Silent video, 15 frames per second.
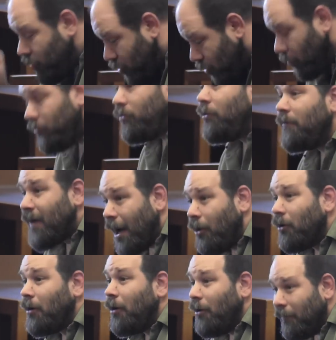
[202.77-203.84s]
use of,
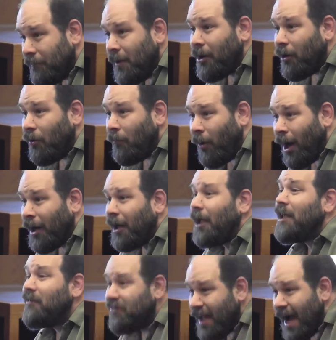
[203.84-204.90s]
al of marijuana
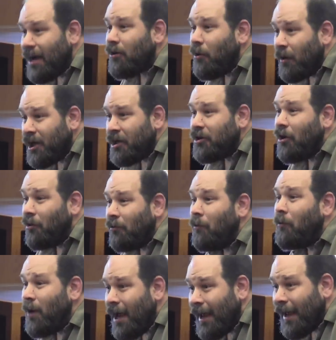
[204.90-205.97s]
is not going to go
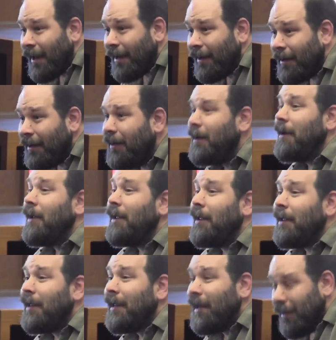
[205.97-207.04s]
away
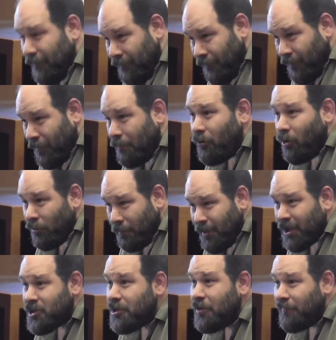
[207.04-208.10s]
if
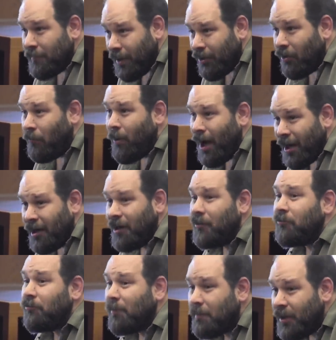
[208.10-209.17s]
Prohibition of marijuana
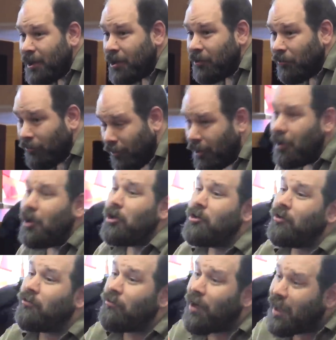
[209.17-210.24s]
is repealed.
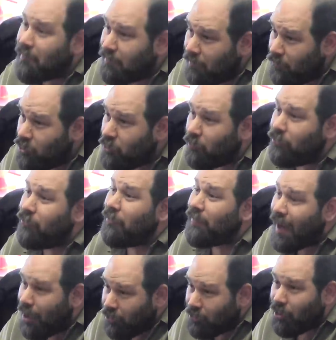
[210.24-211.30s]
Just like use
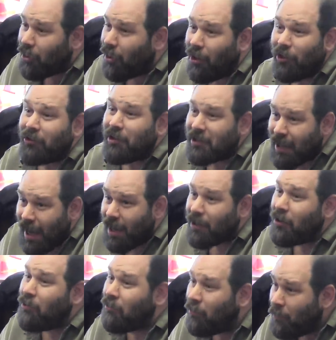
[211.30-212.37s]
of alcohol did not go